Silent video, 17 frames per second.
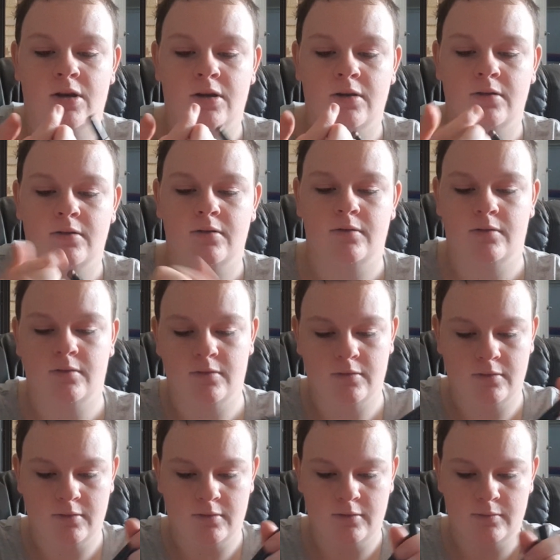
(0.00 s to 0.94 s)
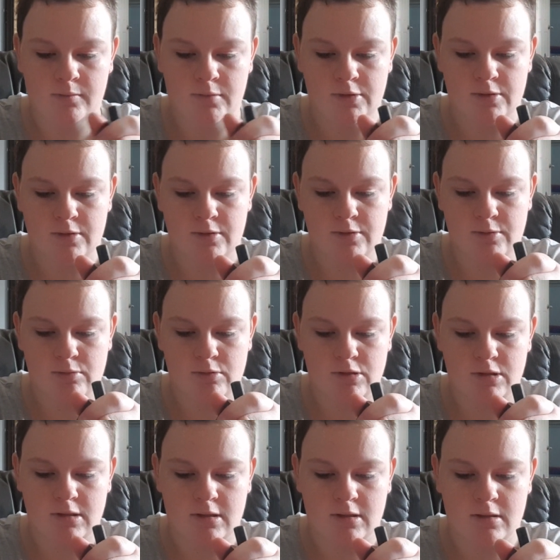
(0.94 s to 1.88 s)
I'm also going to
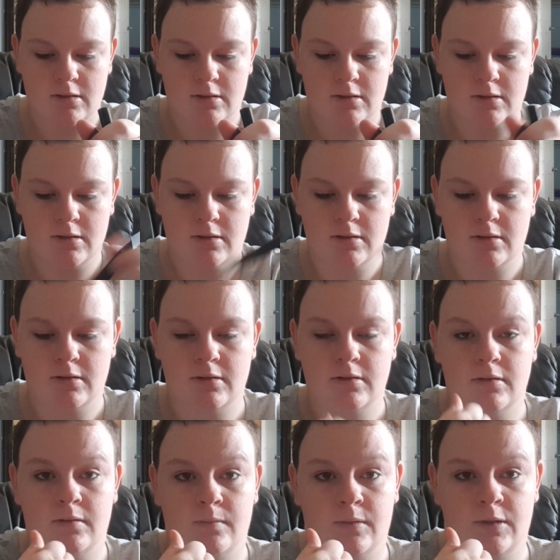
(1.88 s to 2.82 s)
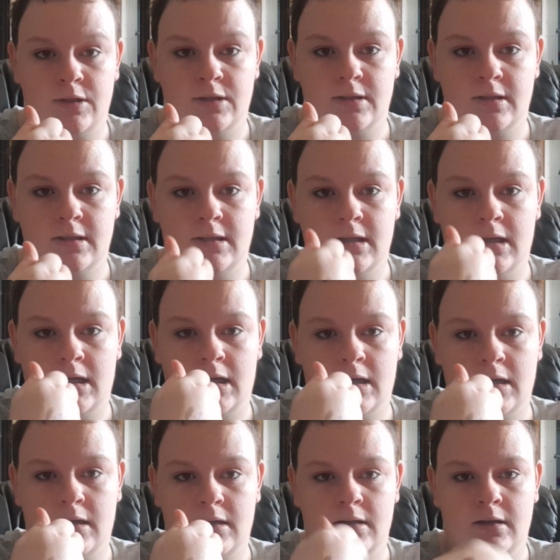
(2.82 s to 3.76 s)
swatch that. Which is a
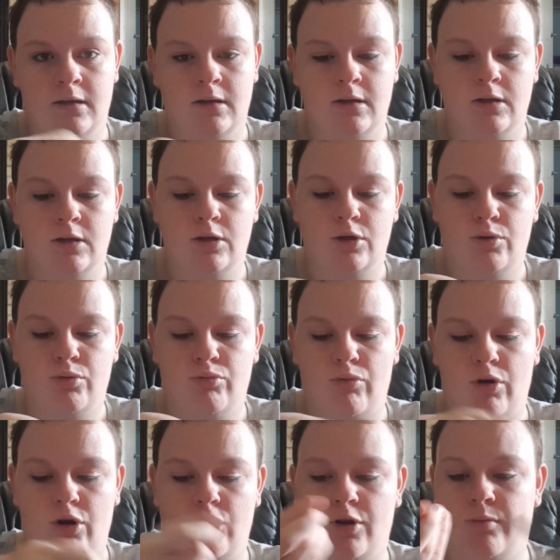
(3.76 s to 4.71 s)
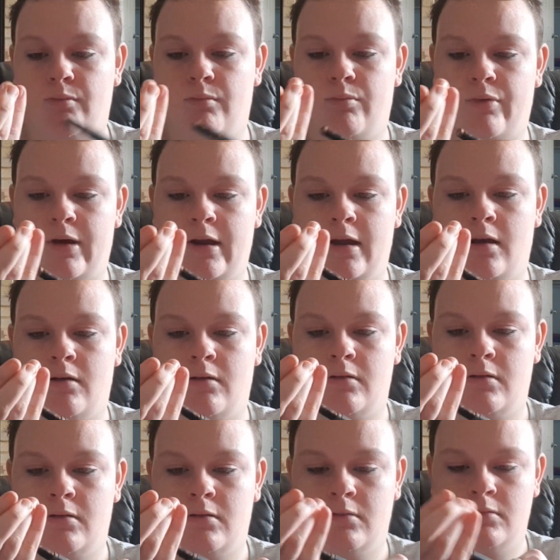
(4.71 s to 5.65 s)
dark chrome
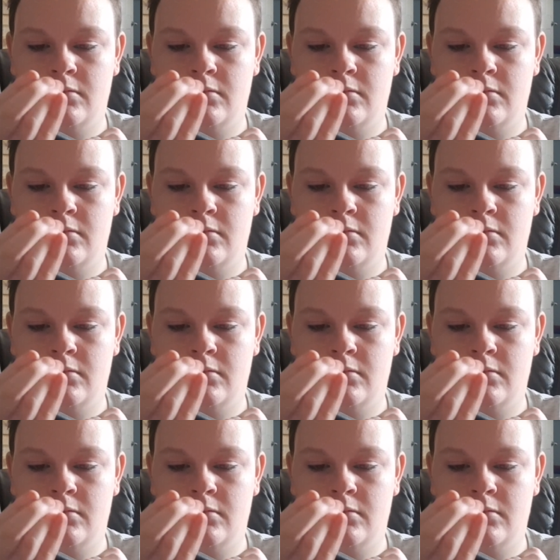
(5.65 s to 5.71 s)
brown.